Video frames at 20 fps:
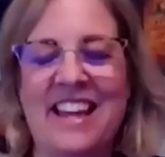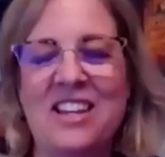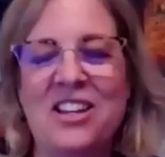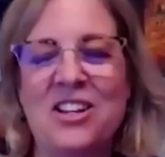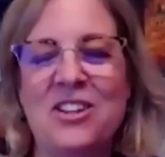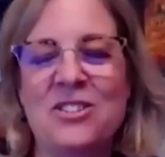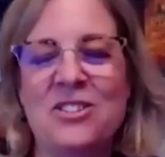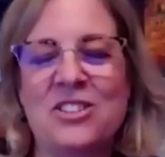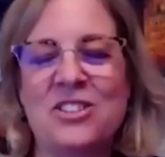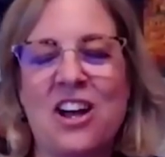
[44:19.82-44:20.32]

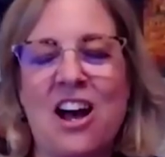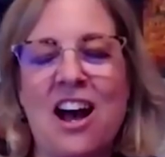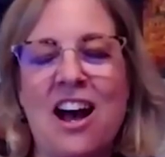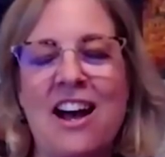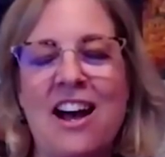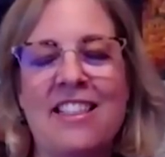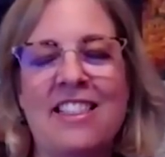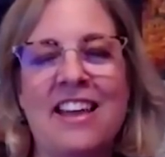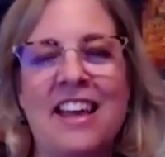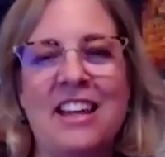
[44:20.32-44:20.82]
Thank you,
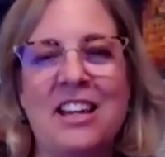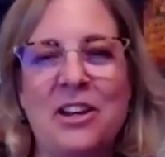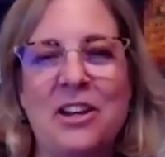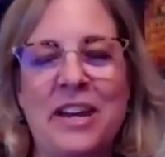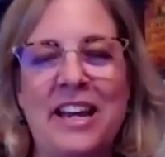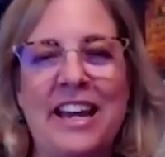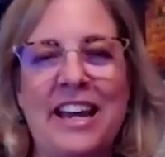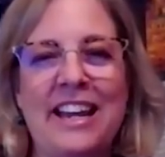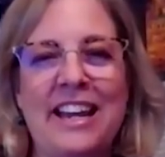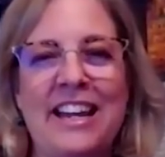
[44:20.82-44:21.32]
Scott. Thank
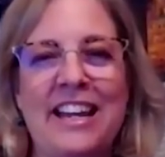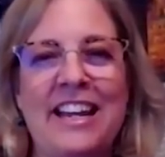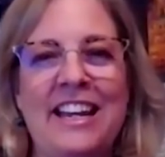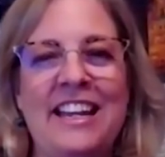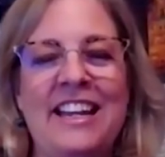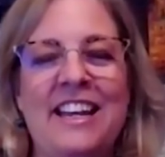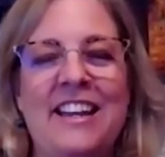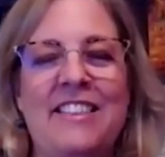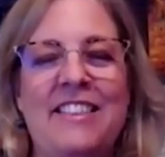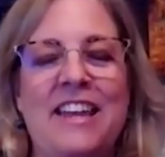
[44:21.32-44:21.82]
you,
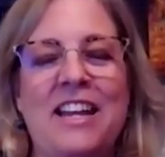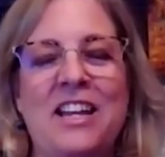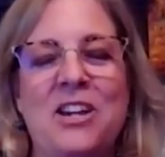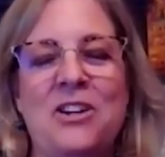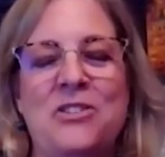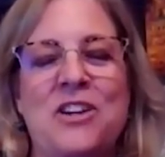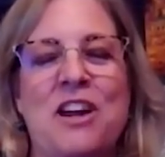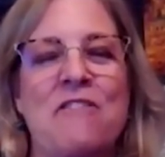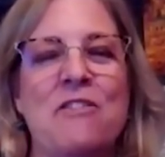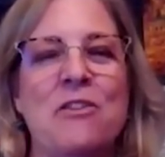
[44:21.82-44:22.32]
Annie. And
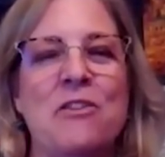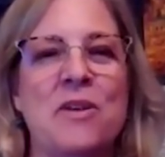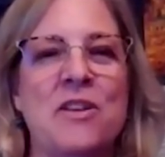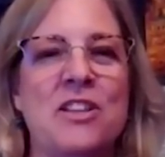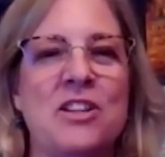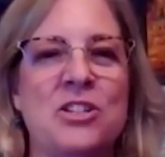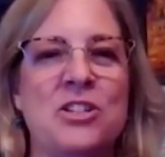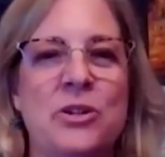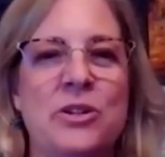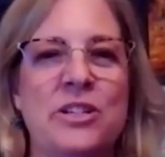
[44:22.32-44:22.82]
thank you to
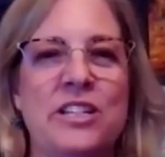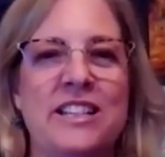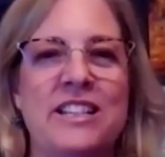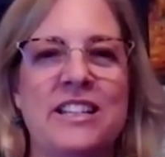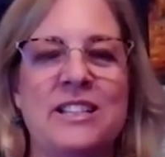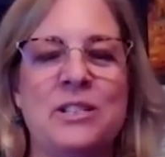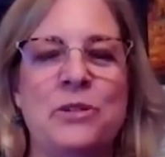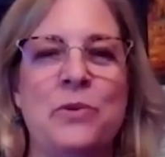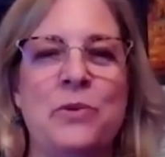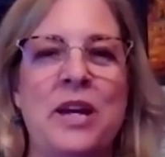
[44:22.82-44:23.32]
everyone that tuned
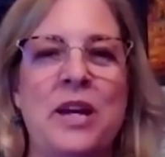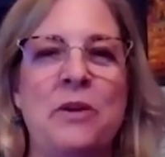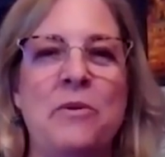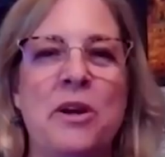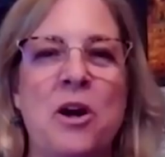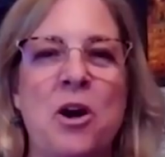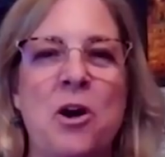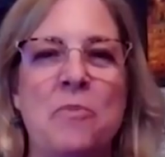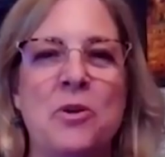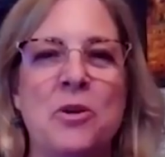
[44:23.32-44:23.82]
in this
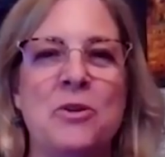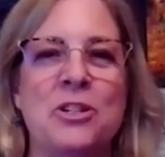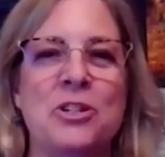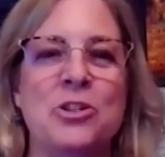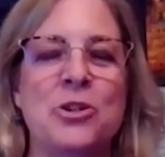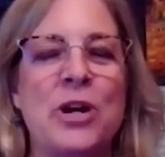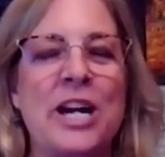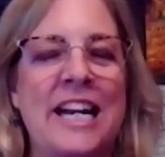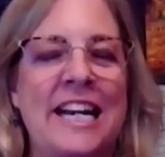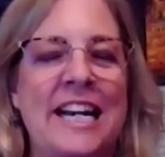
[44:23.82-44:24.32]
week. We hope you
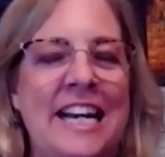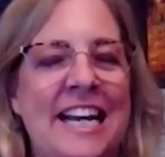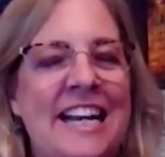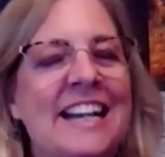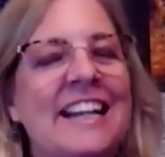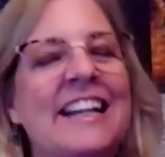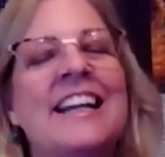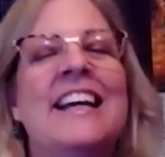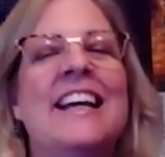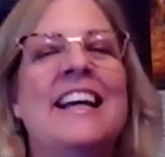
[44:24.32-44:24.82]
enjoyed
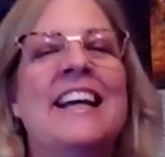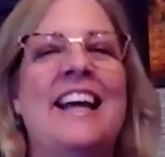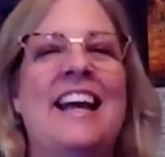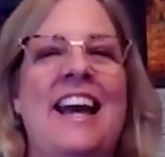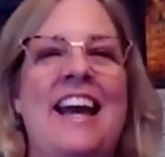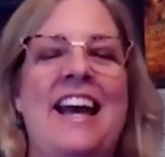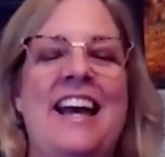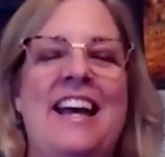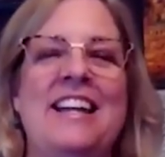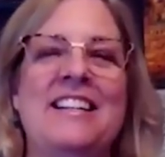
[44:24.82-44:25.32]
it.
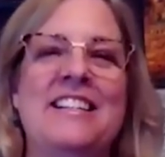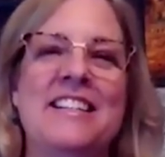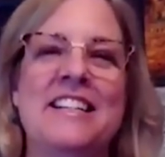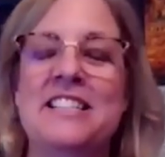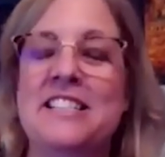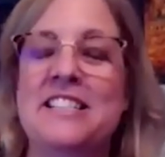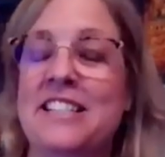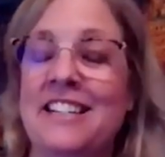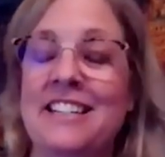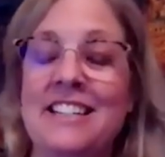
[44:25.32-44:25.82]
And
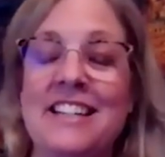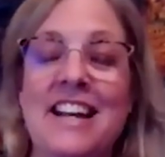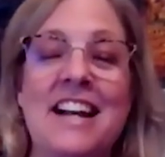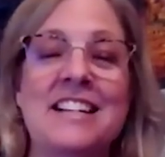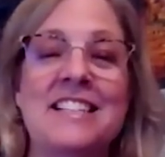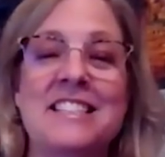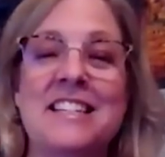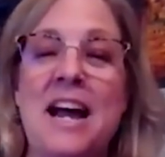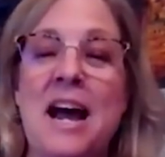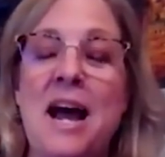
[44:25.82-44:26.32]
until
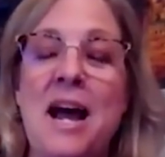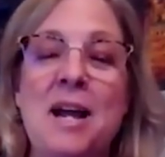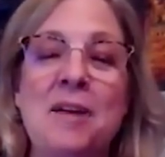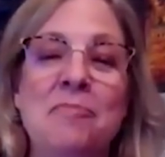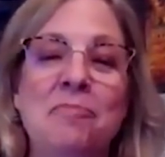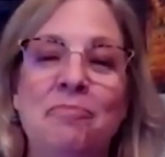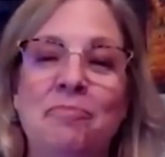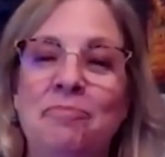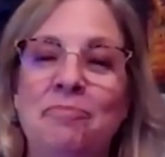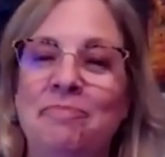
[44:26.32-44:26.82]
next
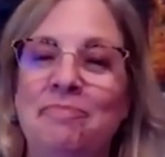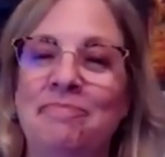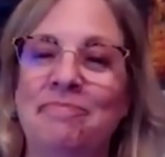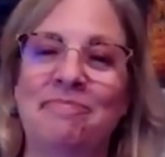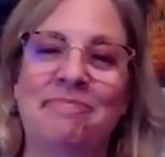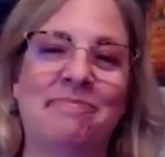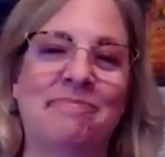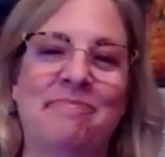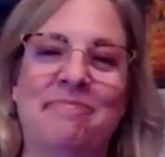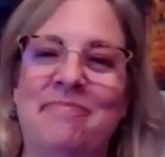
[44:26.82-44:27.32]
time,
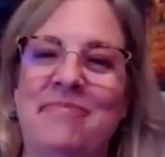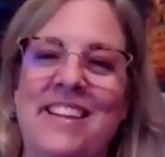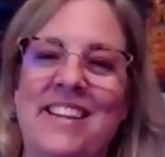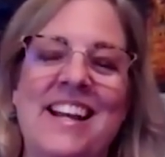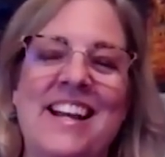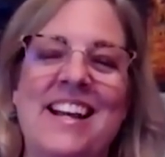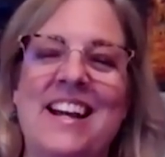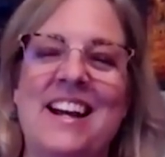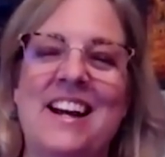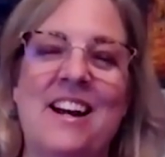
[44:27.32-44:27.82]

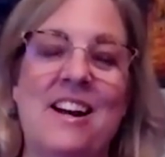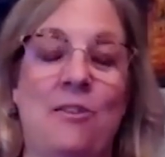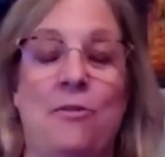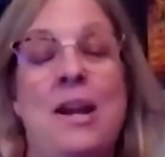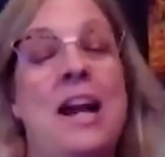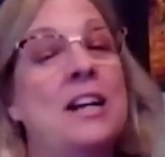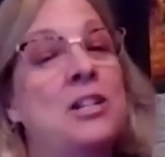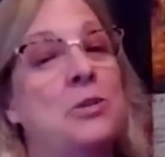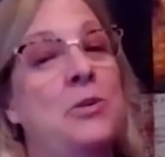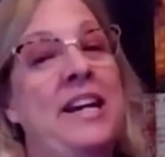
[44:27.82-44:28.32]

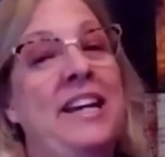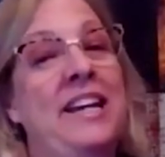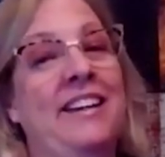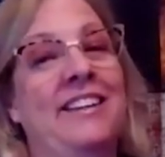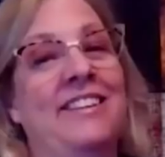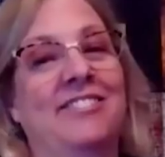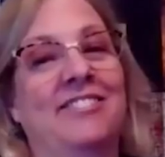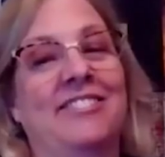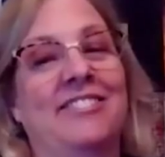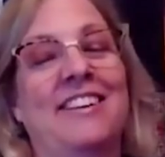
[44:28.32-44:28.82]
next
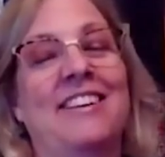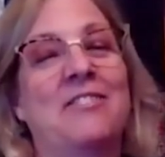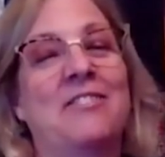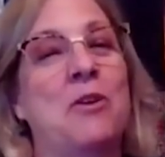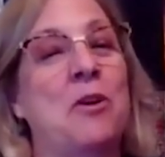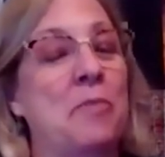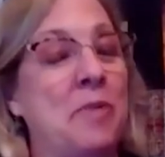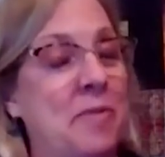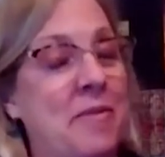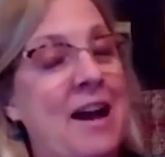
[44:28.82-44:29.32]
week,
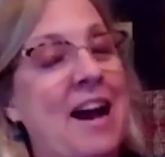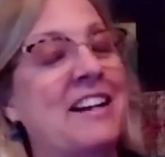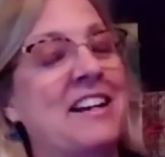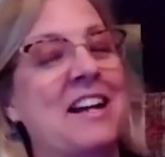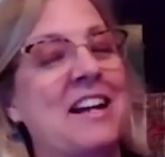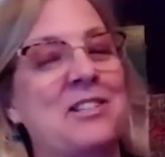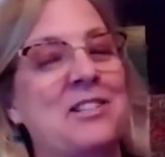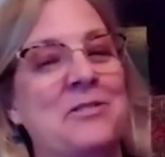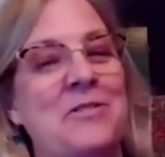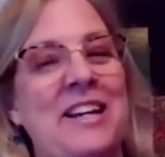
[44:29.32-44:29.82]
we'll be
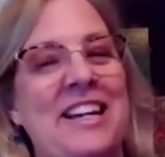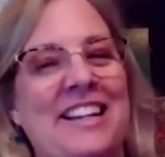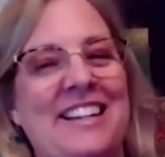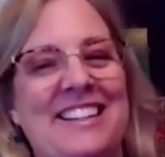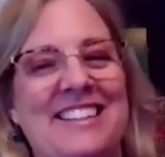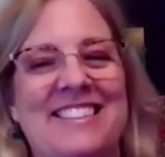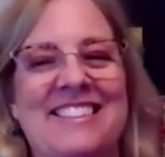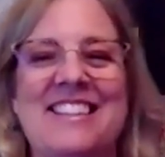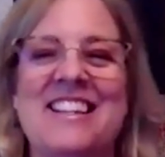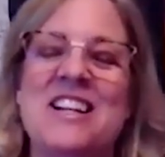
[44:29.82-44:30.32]
back next
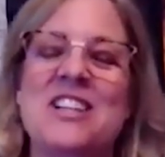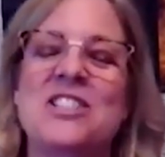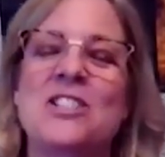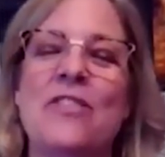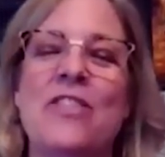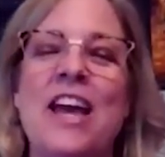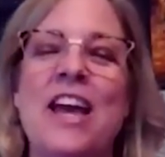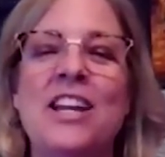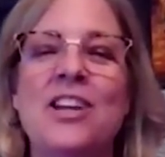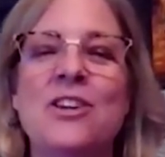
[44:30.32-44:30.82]
week.
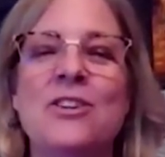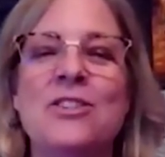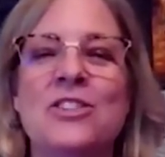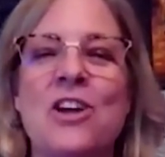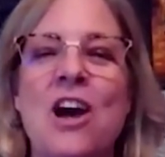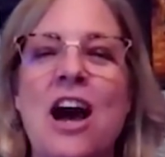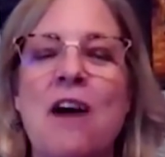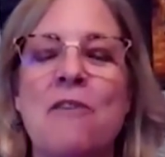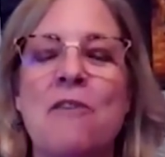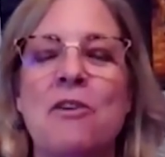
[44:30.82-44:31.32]
So thank you,
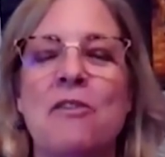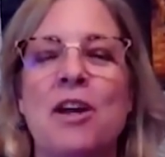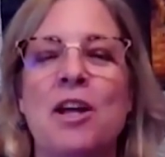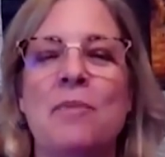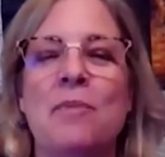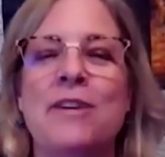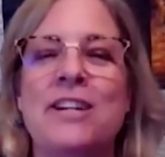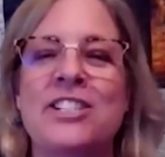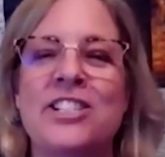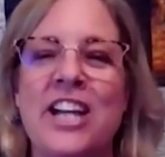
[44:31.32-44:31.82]
Scott. We
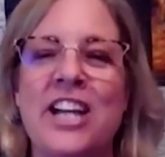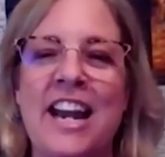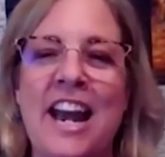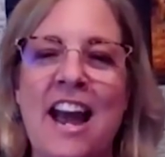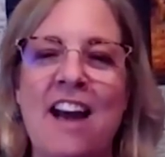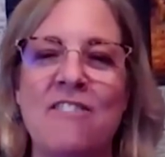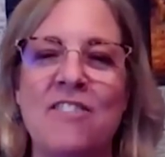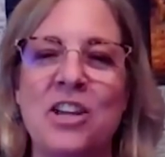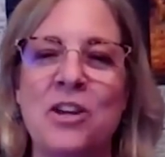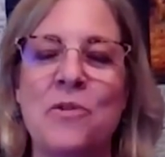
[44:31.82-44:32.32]
really appreciate
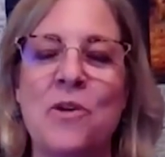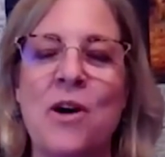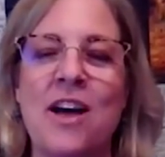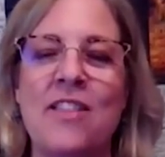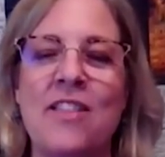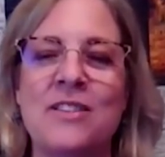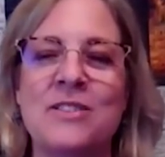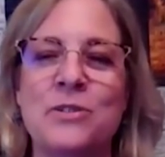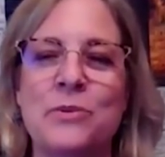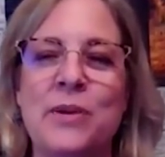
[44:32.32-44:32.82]
having you
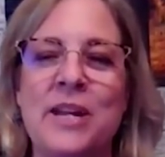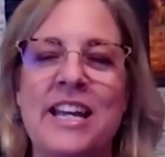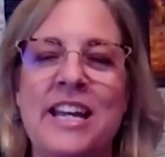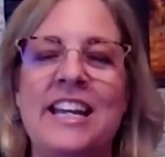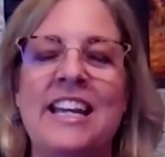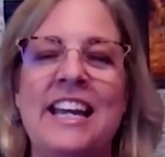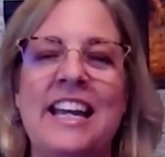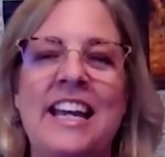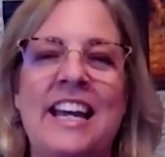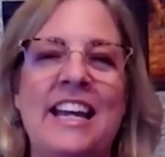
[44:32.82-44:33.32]
on this
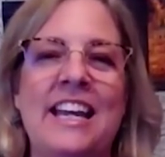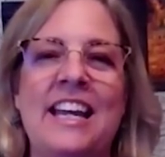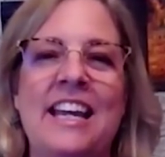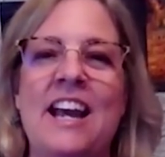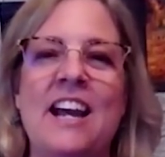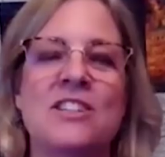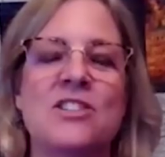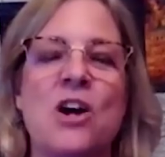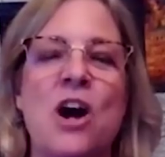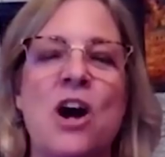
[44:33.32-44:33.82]
week. And
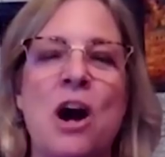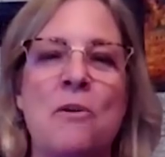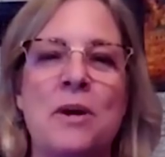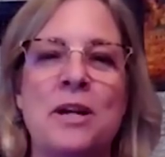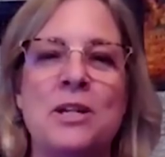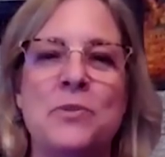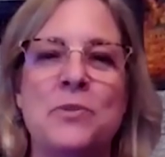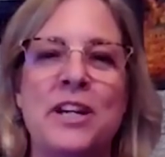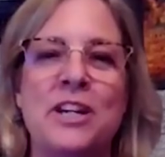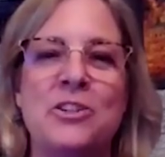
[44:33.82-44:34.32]
Annie, as
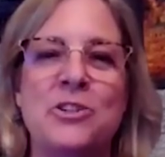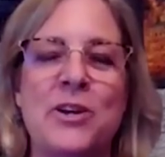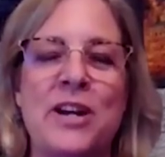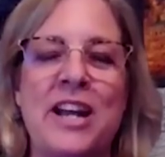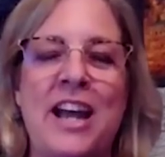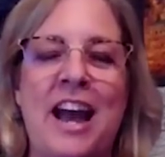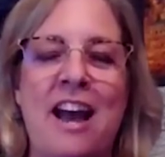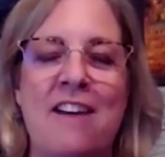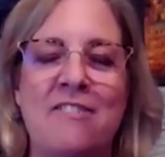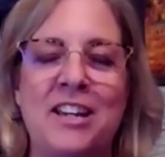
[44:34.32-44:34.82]
always, we
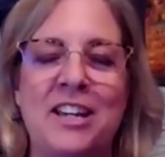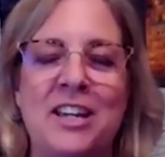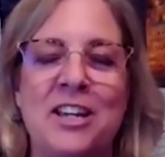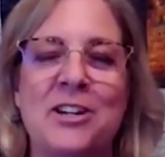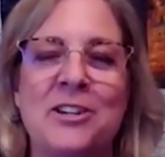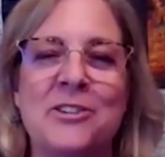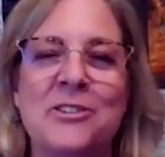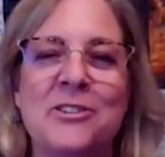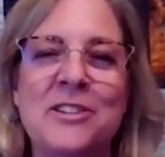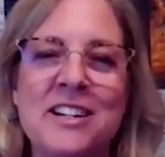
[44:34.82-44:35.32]
enjoy having
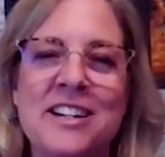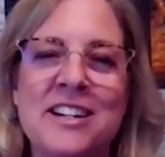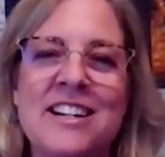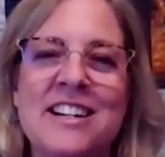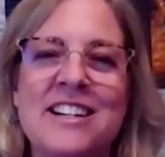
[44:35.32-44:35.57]
you.